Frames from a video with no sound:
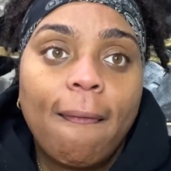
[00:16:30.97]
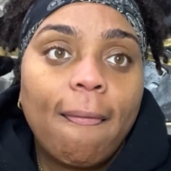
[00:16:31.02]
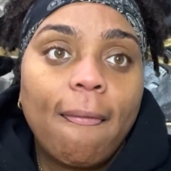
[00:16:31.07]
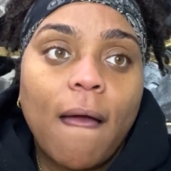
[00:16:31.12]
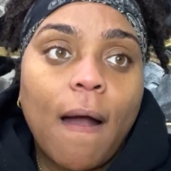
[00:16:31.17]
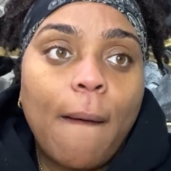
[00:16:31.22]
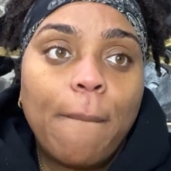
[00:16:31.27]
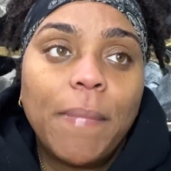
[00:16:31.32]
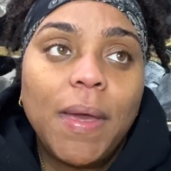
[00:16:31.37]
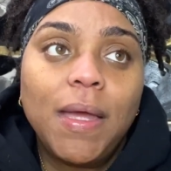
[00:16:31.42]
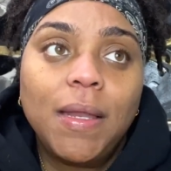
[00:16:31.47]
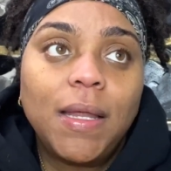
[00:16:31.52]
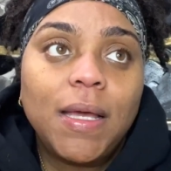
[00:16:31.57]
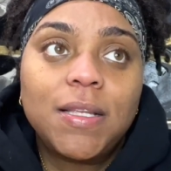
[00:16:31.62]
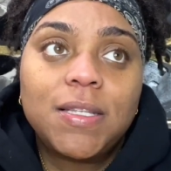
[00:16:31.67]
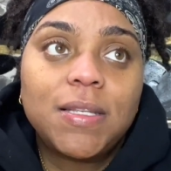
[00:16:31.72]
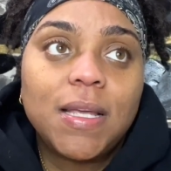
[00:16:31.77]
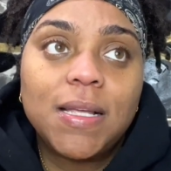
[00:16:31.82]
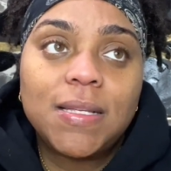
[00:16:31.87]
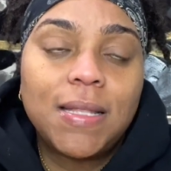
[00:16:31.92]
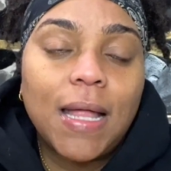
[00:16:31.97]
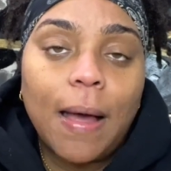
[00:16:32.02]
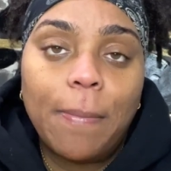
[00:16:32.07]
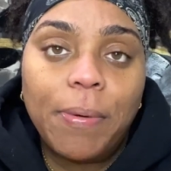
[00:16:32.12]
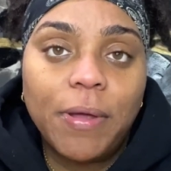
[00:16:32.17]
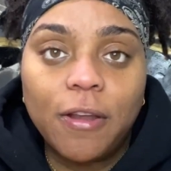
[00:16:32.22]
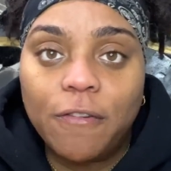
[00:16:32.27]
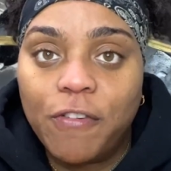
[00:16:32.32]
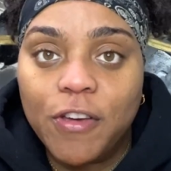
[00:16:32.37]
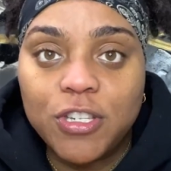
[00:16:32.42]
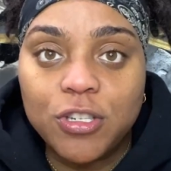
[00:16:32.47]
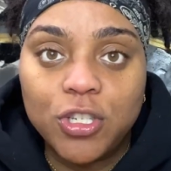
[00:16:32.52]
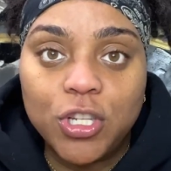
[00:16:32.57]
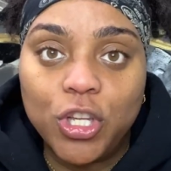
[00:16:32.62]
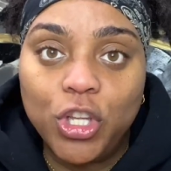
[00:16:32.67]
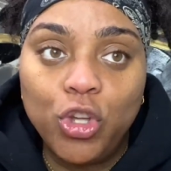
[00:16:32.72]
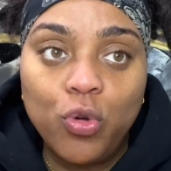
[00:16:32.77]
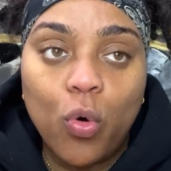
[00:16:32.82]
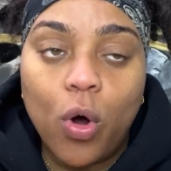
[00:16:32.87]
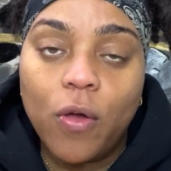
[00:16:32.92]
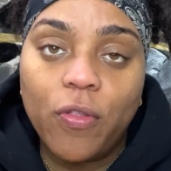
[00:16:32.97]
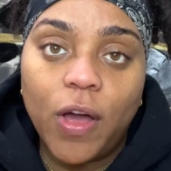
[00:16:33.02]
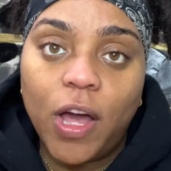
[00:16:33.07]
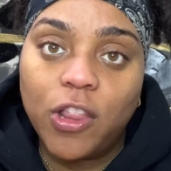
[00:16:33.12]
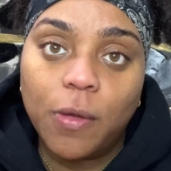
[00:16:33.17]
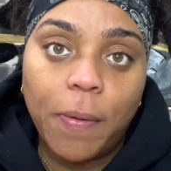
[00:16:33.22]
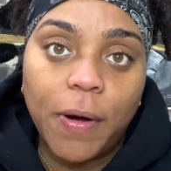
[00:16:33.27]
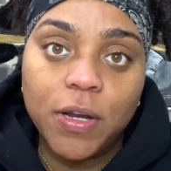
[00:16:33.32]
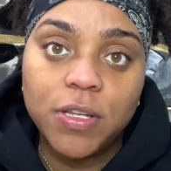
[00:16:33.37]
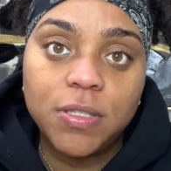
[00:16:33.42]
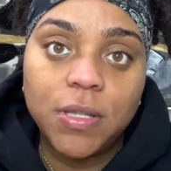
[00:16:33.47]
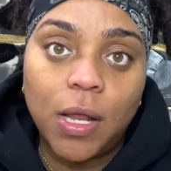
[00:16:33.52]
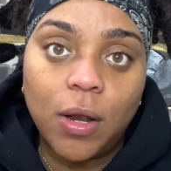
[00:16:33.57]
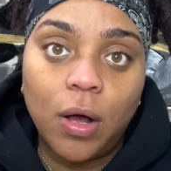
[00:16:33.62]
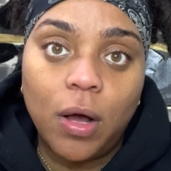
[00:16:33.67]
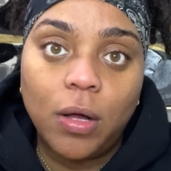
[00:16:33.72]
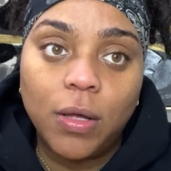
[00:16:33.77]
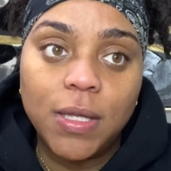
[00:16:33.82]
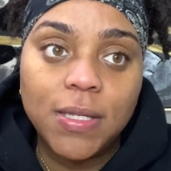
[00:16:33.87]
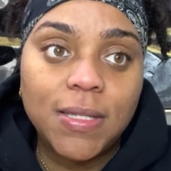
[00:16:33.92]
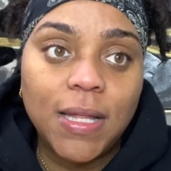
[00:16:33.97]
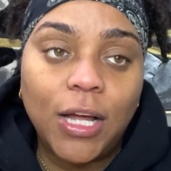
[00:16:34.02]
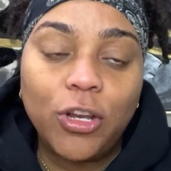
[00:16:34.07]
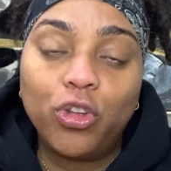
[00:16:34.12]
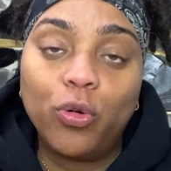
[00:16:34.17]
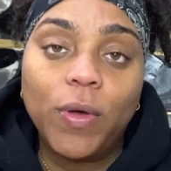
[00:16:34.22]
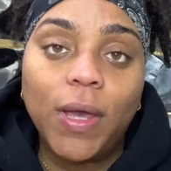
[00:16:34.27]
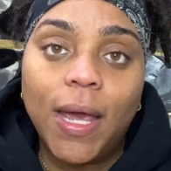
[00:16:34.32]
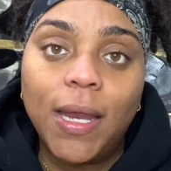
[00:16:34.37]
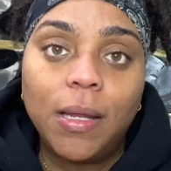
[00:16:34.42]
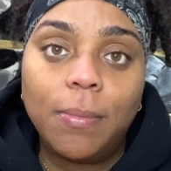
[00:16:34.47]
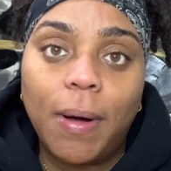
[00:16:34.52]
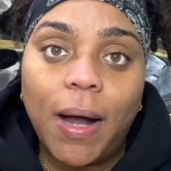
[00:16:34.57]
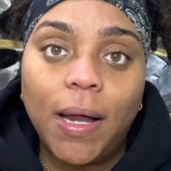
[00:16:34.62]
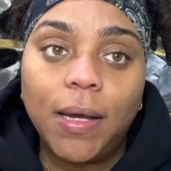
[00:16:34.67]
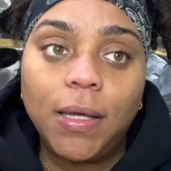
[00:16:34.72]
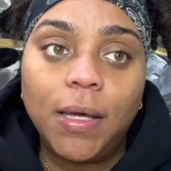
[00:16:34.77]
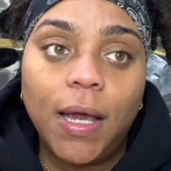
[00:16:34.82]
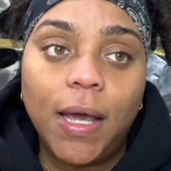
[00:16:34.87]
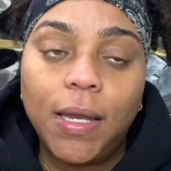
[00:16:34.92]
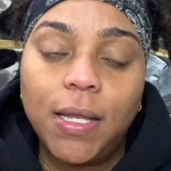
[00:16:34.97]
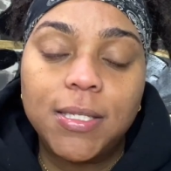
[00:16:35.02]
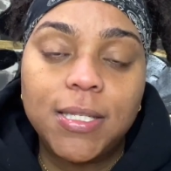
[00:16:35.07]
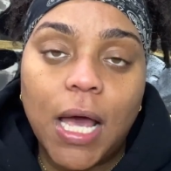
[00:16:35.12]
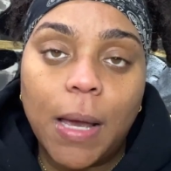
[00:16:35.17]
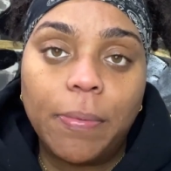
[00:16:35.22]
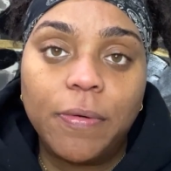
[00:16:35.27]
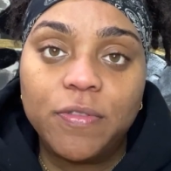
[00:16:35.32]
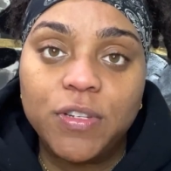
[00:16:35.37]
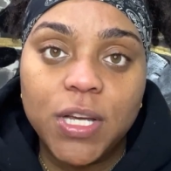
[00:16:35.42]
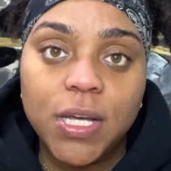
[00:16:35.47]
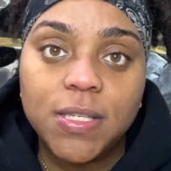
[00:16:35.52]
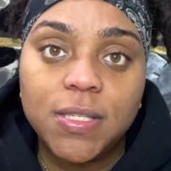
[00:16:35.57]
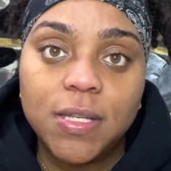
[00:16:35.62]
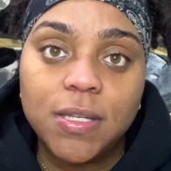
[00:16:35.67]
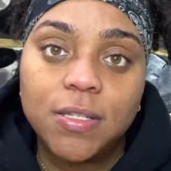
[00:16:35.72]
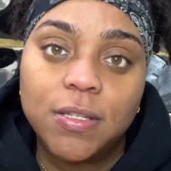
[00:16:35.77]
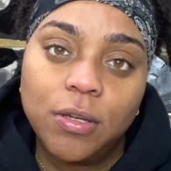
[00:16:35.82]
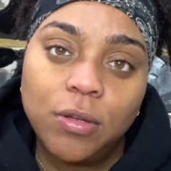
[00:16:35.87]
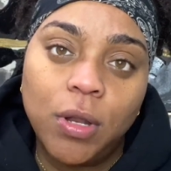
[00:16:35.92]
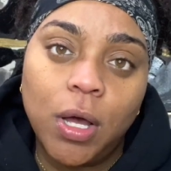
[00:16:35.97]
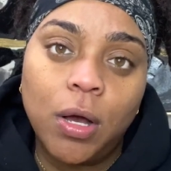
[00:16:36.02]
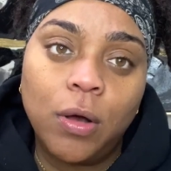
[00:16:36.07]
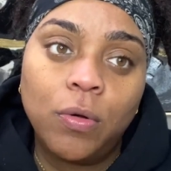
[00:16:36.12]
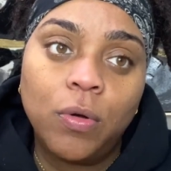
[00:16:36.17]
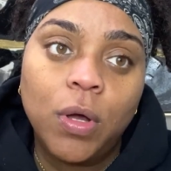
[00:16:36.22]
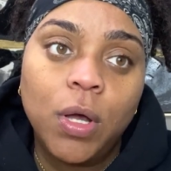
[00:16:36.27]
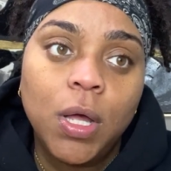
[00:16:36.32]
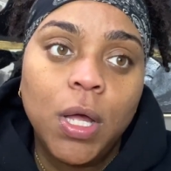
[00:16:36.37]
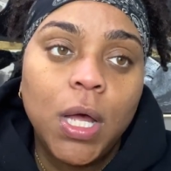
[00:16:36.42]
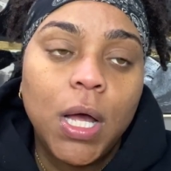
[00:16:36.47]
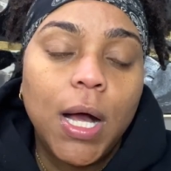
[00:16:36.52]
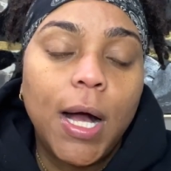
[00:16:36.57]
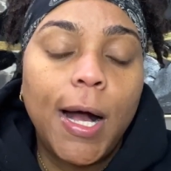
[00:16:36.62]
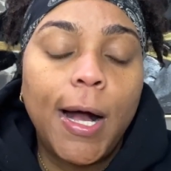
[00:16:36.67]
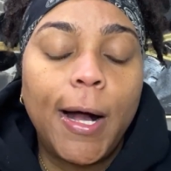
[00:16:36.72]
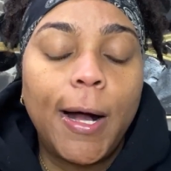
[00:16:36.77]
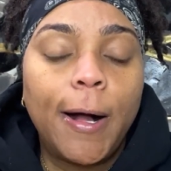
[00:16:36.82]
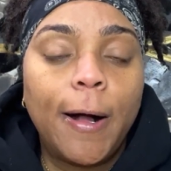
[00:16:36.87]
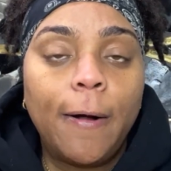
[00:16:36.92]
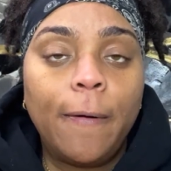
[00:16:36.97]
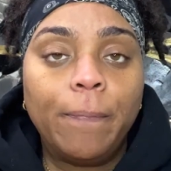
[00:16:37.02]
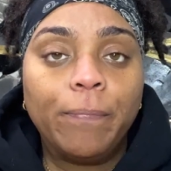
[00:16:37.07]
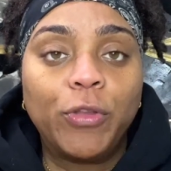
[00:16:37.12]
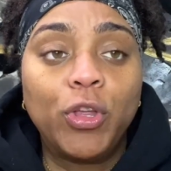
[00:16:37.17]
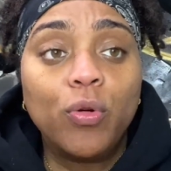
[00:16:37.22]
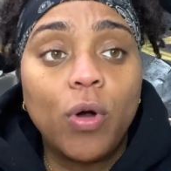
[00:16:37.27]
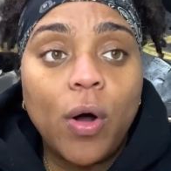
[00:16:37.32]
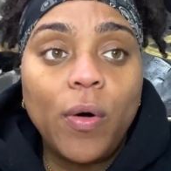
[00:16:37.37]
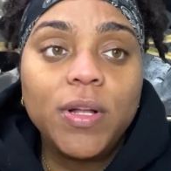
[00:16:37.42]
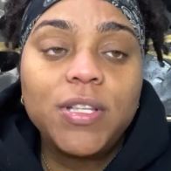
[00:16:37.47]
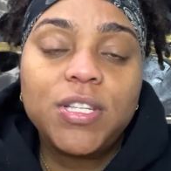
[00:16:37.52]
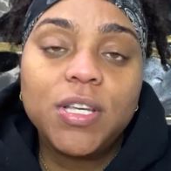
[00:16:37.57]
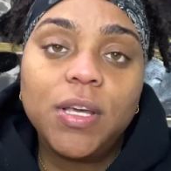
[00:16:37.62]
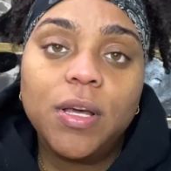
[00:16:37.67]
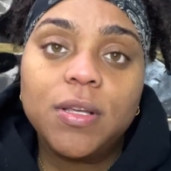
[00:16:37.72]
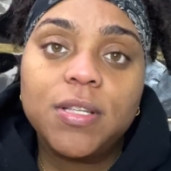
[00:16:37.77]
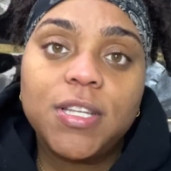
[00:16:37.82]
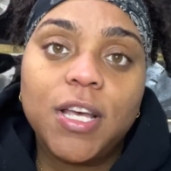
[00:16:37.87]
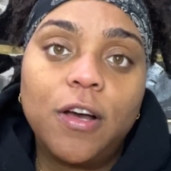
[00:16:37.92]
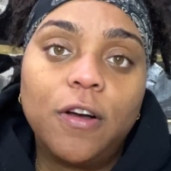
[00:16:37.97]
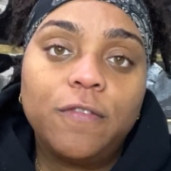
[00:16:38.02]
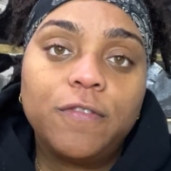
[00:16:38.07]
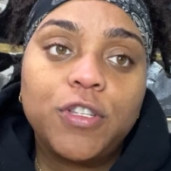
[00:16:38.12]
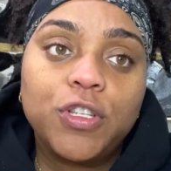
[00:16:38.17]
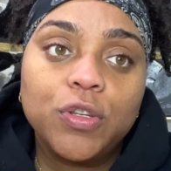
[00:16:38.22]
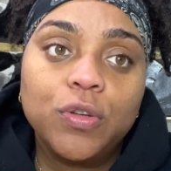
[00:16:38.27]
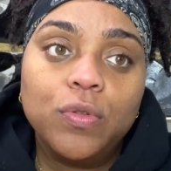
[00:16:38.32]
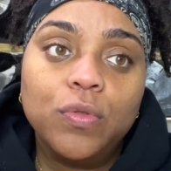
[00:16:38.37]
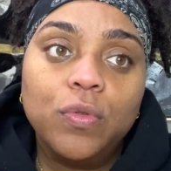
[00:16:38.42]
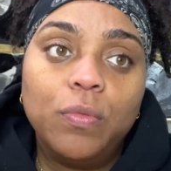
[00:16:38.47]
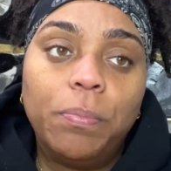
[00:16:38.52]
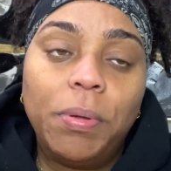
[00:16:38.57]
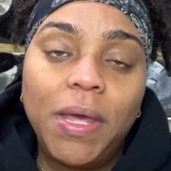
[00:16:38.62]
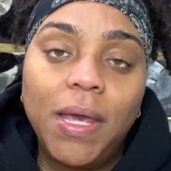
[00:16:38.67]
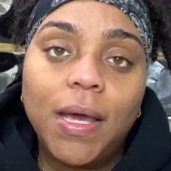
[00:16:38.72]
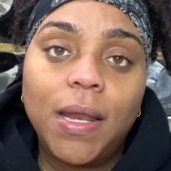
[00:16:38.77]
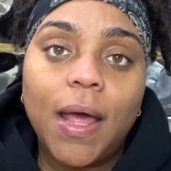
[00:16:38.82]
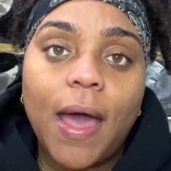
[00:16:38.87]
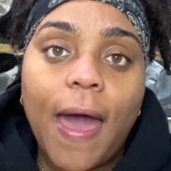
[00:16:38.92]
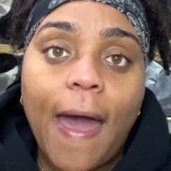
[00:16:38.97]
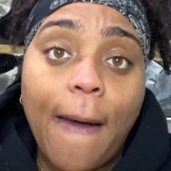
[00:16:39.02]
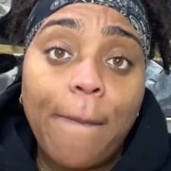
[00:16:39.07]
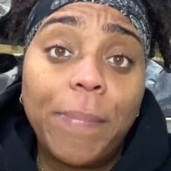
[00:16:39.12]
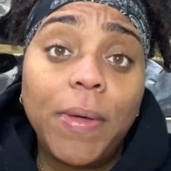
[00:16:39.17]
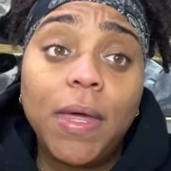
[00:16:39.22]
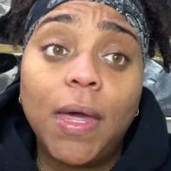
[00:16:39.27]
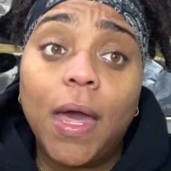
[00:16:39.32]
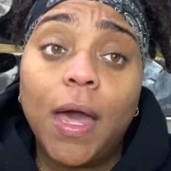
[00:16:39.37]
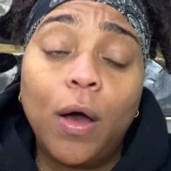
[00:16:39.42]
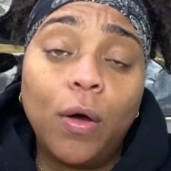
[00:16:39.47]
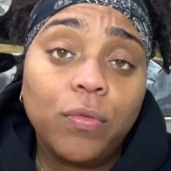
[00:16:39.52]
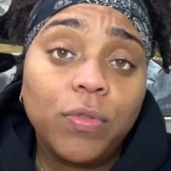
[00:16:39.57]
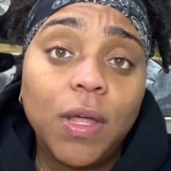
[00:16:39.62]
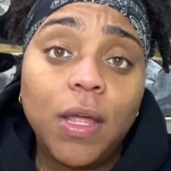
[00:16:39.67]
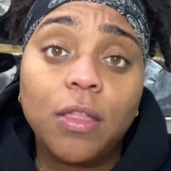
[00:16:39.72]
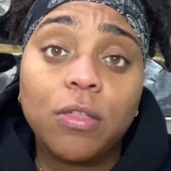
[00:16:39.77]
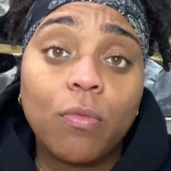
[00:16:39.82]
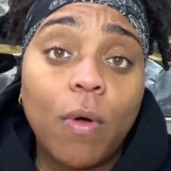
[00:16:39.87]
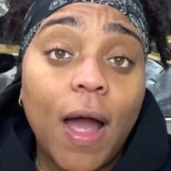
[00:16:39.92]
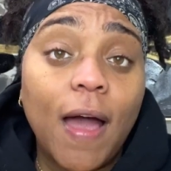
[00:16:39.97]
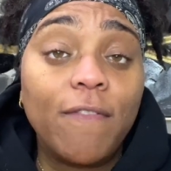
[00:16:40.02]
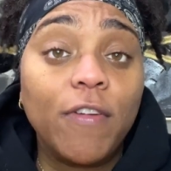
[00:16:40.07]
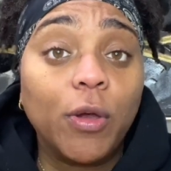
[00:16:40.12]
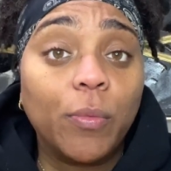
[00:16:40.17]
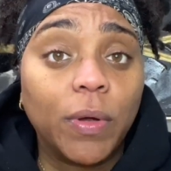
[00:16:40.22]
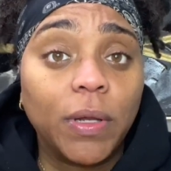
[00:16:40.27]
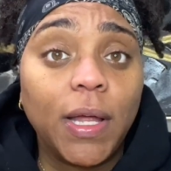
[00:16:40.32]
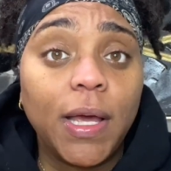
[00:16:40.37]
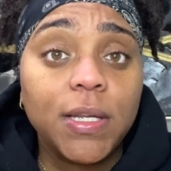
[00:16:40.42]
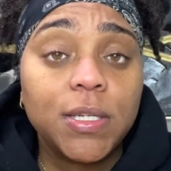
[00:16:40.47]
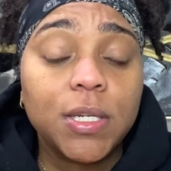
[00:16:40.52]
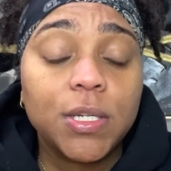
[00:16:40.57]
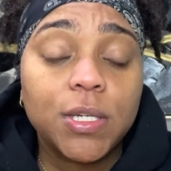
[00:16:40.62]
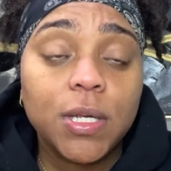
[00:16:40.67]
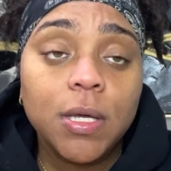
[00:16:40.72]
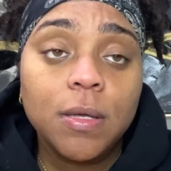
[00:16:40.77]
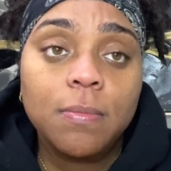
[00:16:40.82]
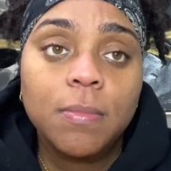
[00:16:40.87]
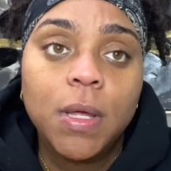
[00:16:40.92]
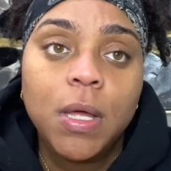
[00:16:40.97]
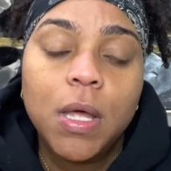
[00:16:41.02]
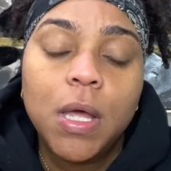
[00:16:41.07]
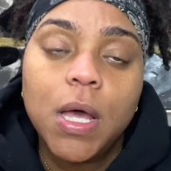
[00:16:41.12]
I mean, it's not beneficial to you or the other person at all. It's not doing anybody any type of justice, You owe it to yourself to be in a happy, healthy, thriving relationship.